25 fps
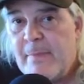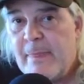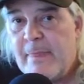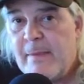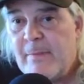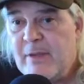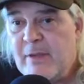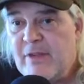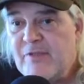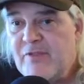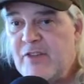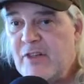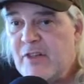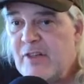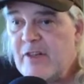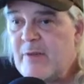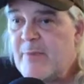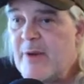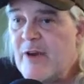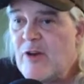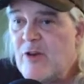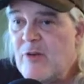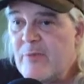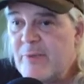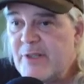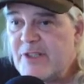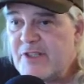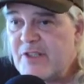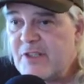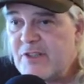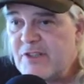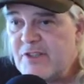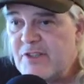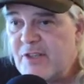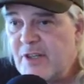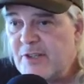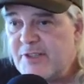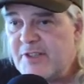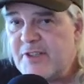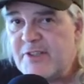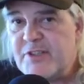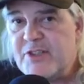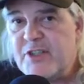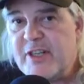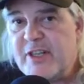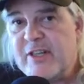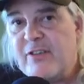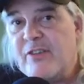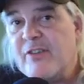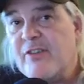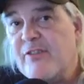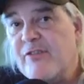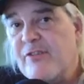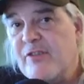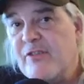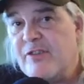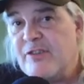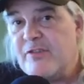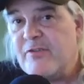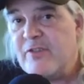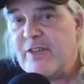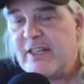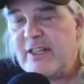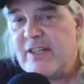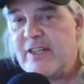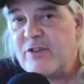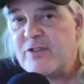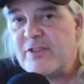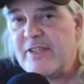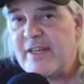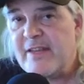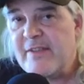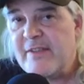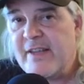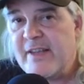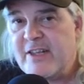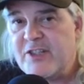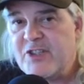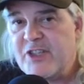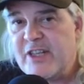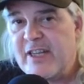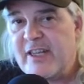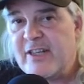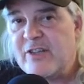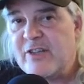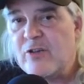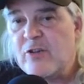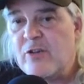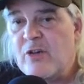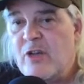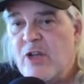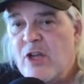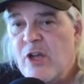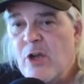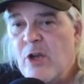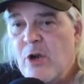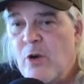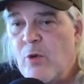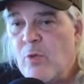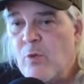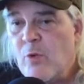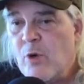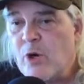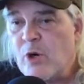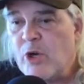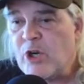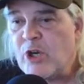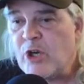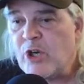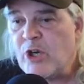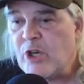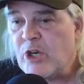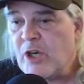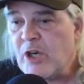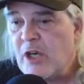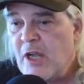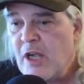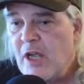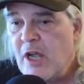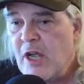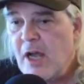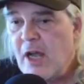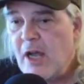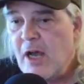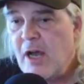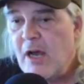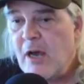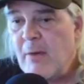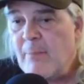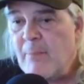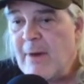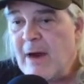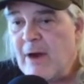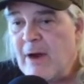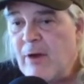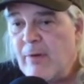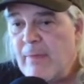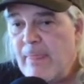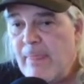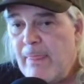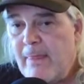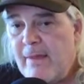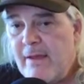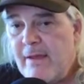I mean, if you look at my Homeless Consultant channel, the first videos on that channel were about